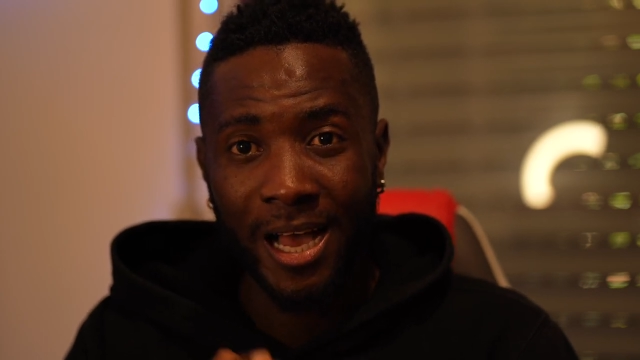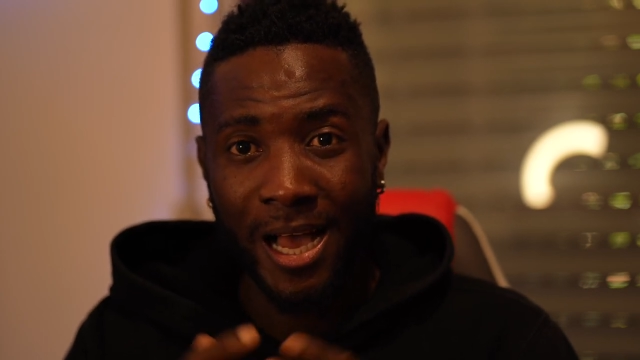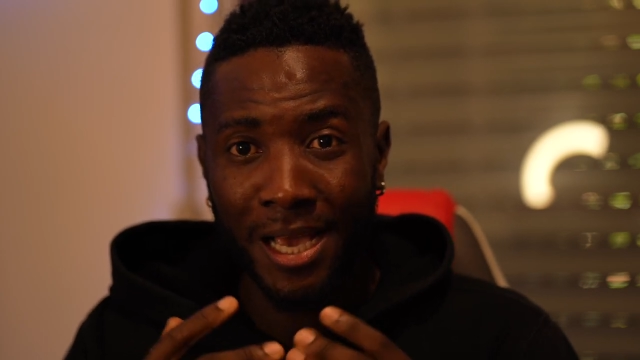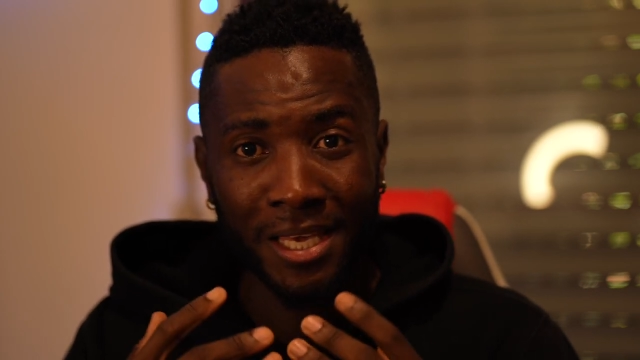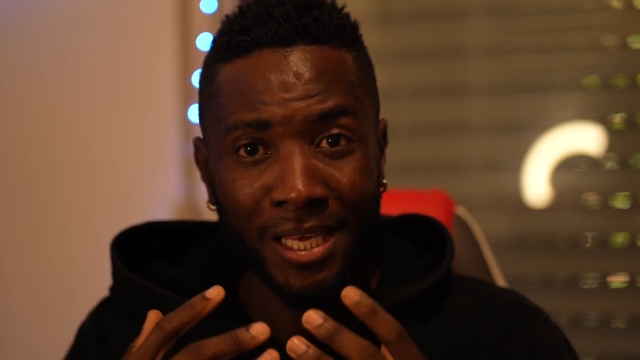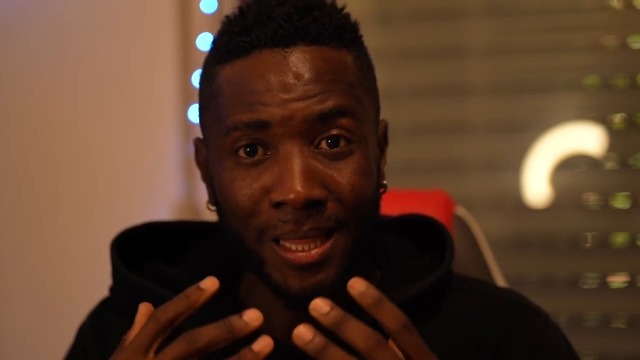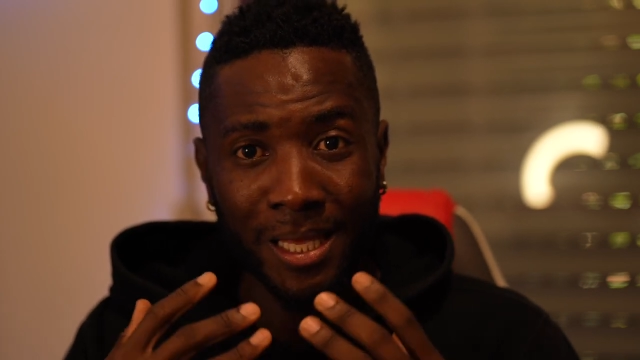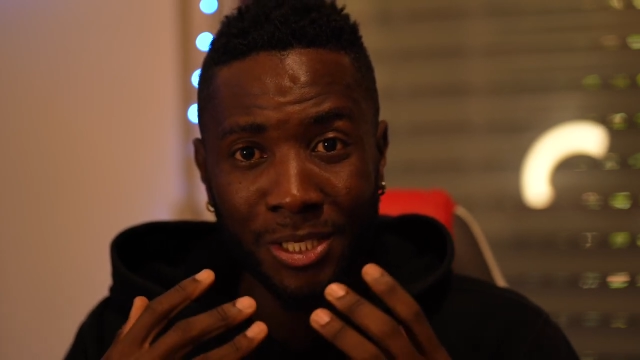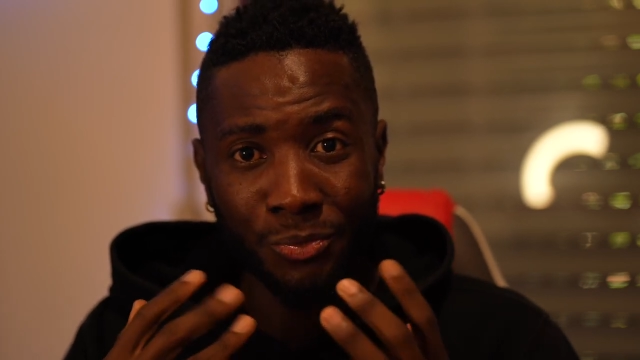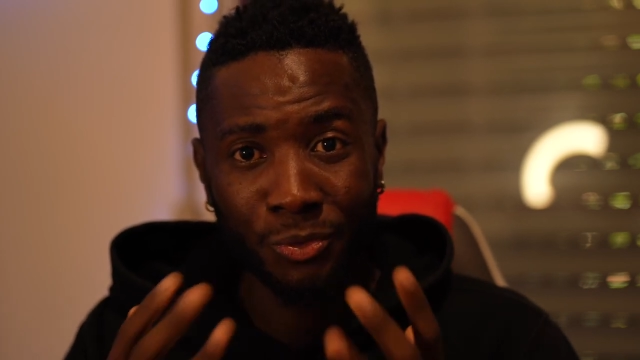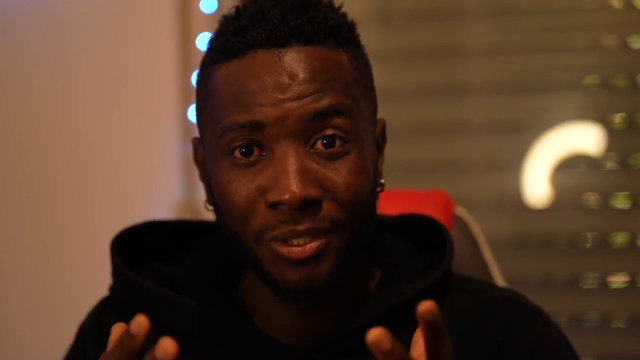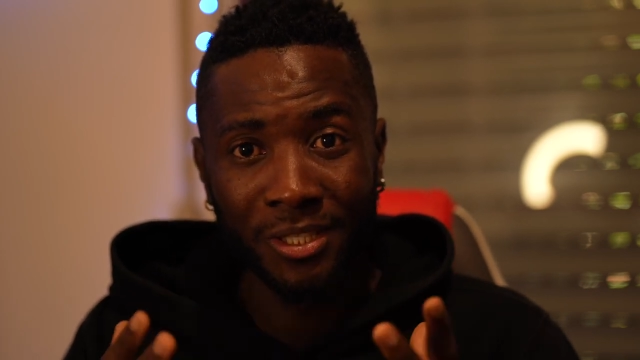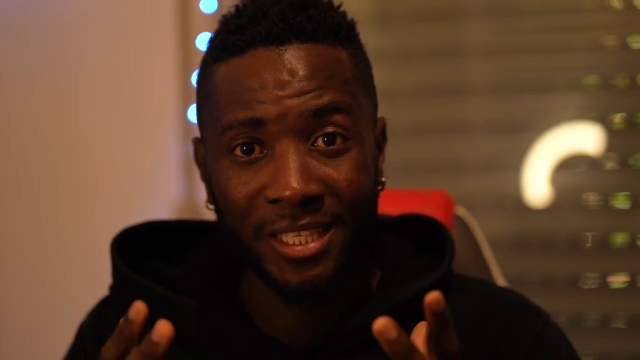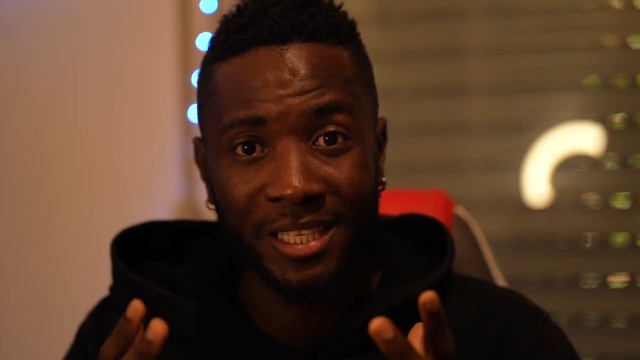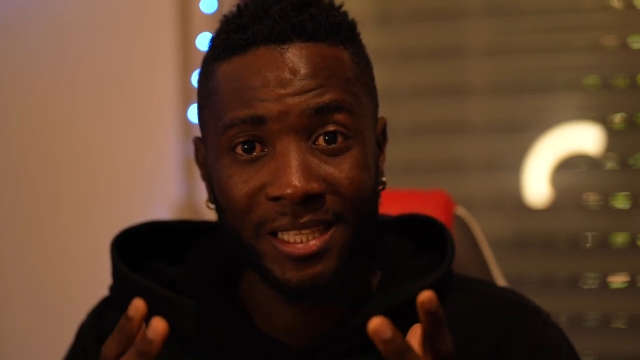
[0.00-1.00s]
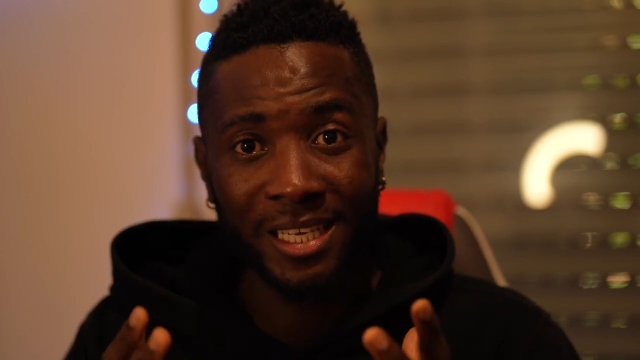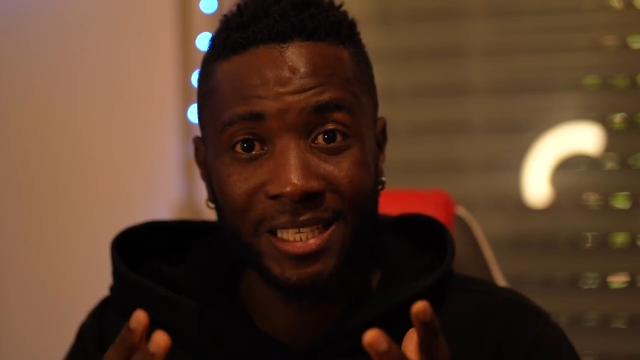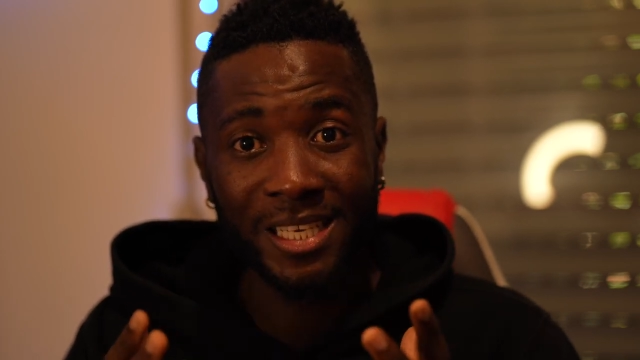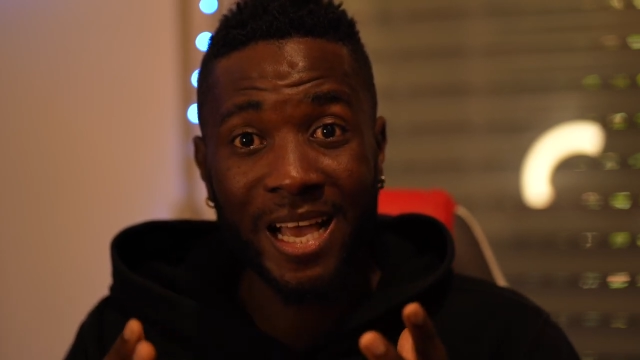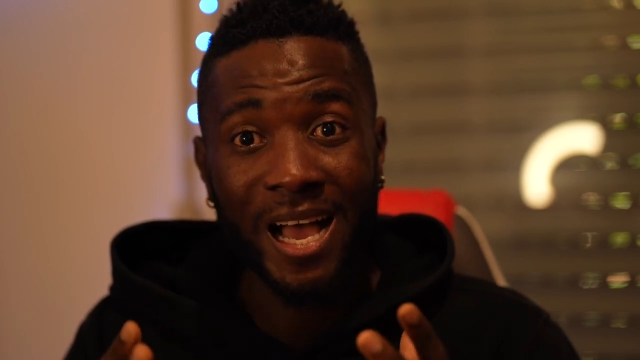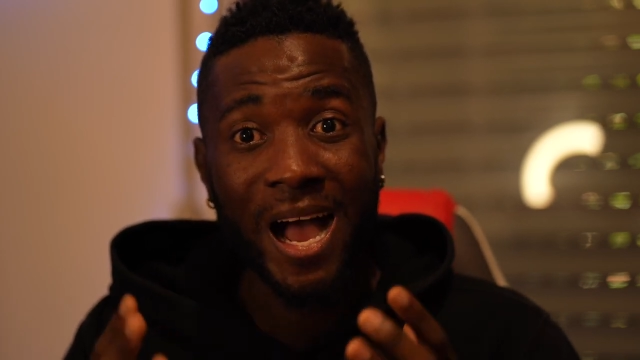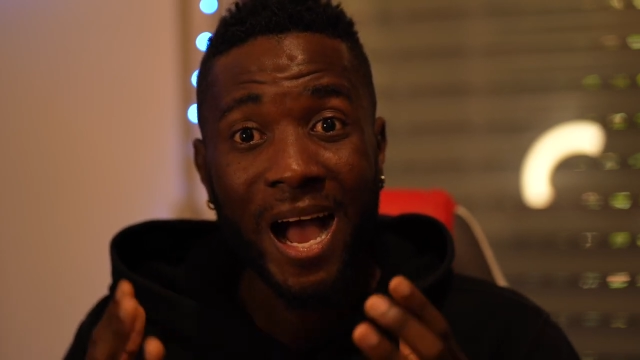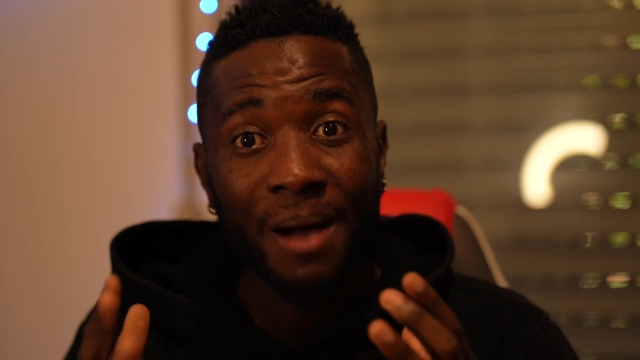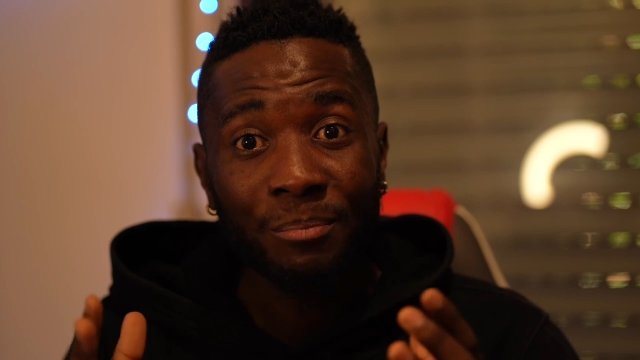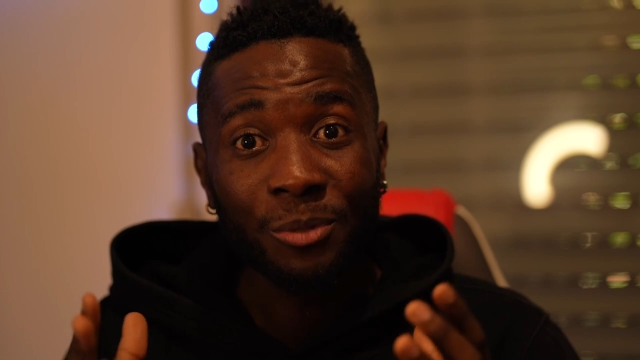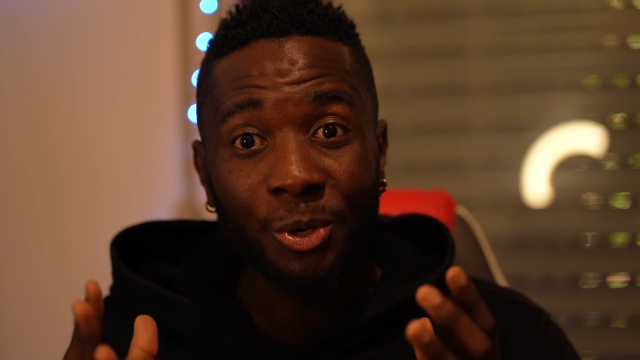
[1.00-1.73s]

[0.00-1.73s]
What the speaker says: I realized one thing, that I'm